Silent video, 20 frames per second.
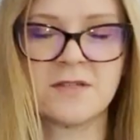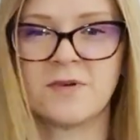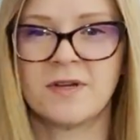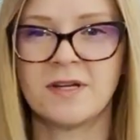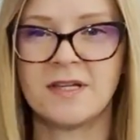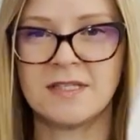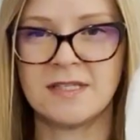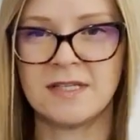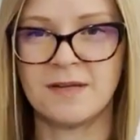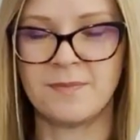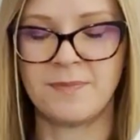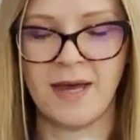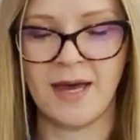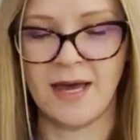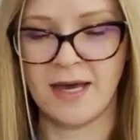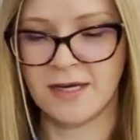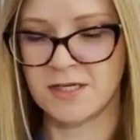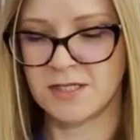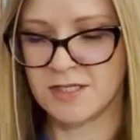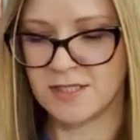when it's in a
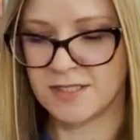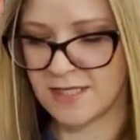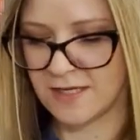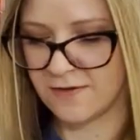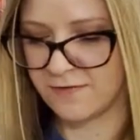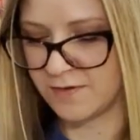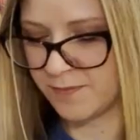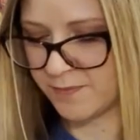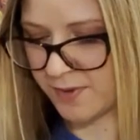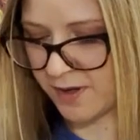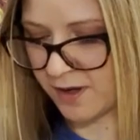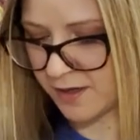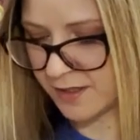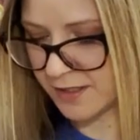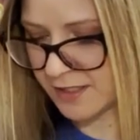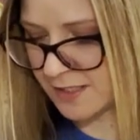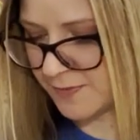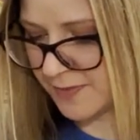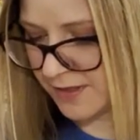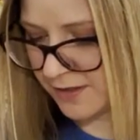package instead of a
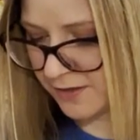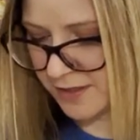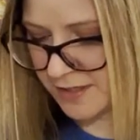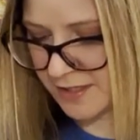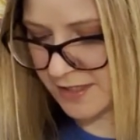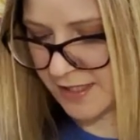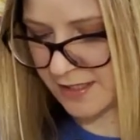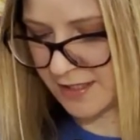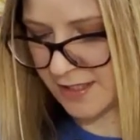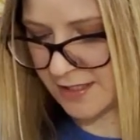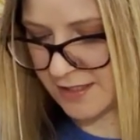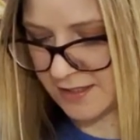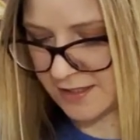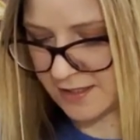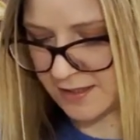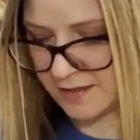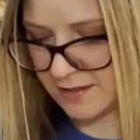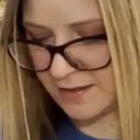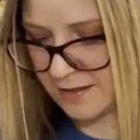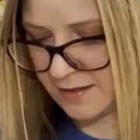box, but it looks like they
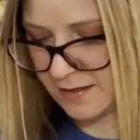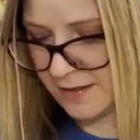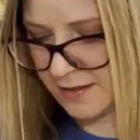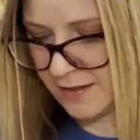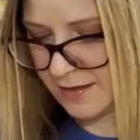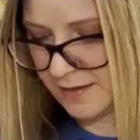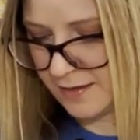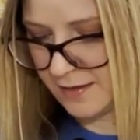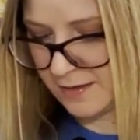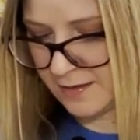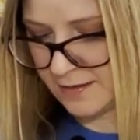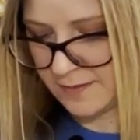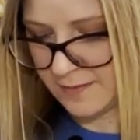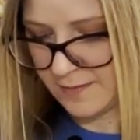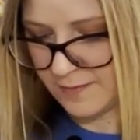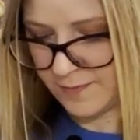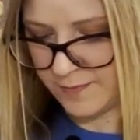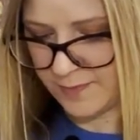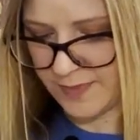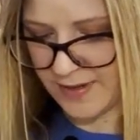did
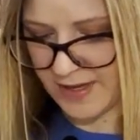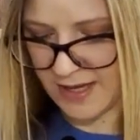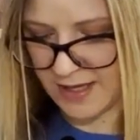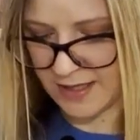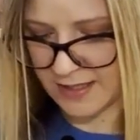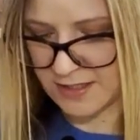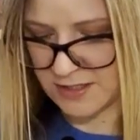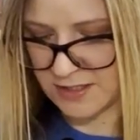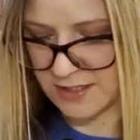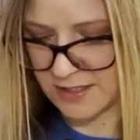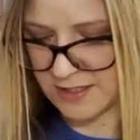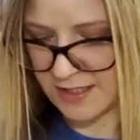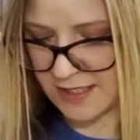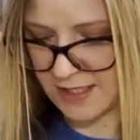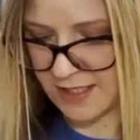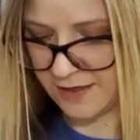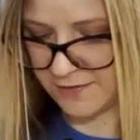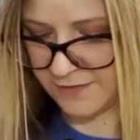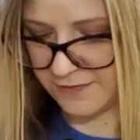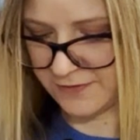package this
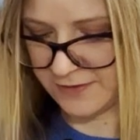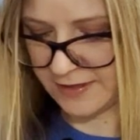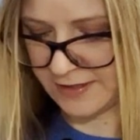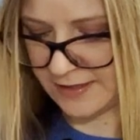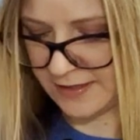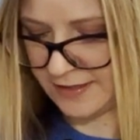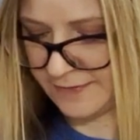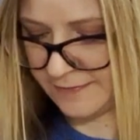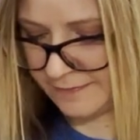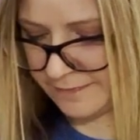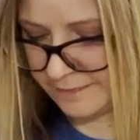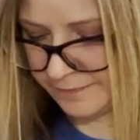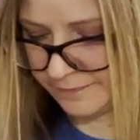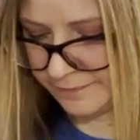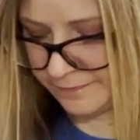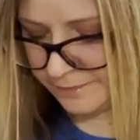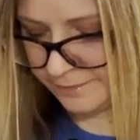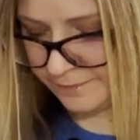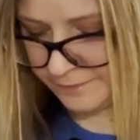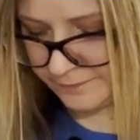carefully
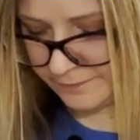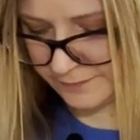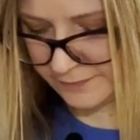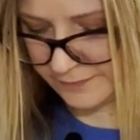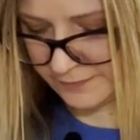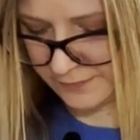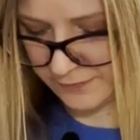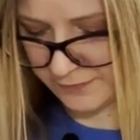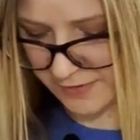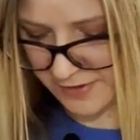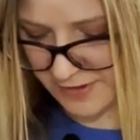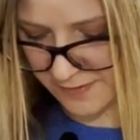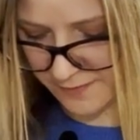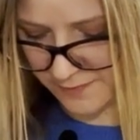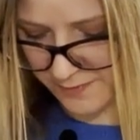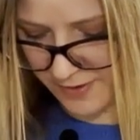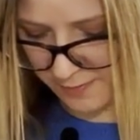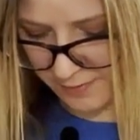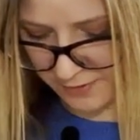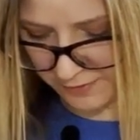with some
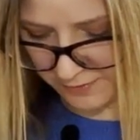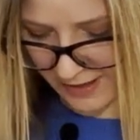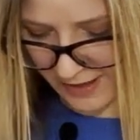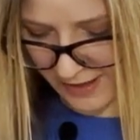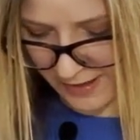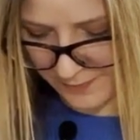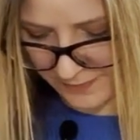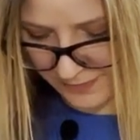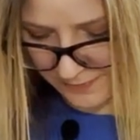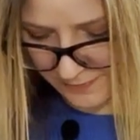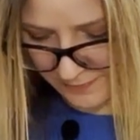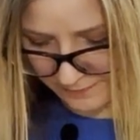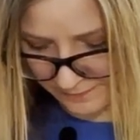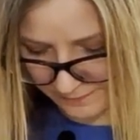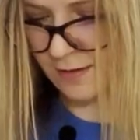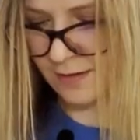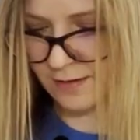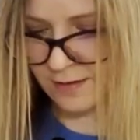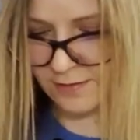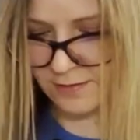bubble wrap.
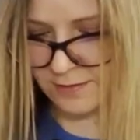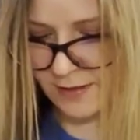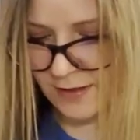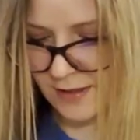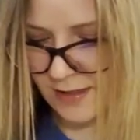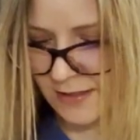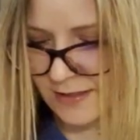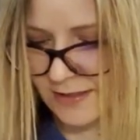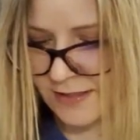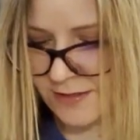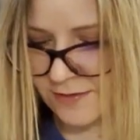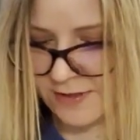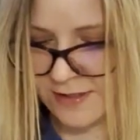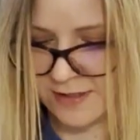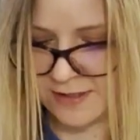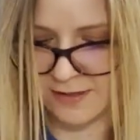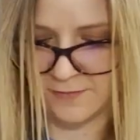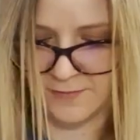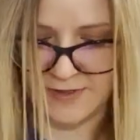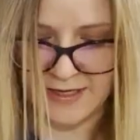All right, so
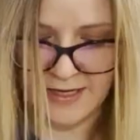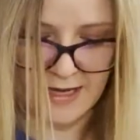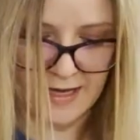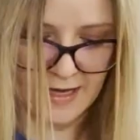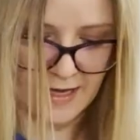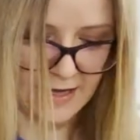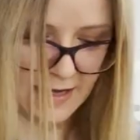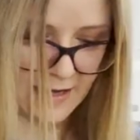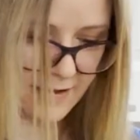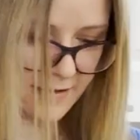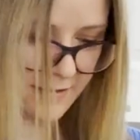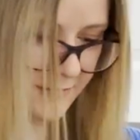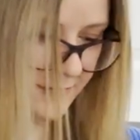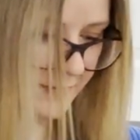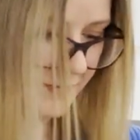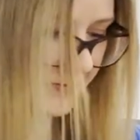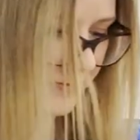here we have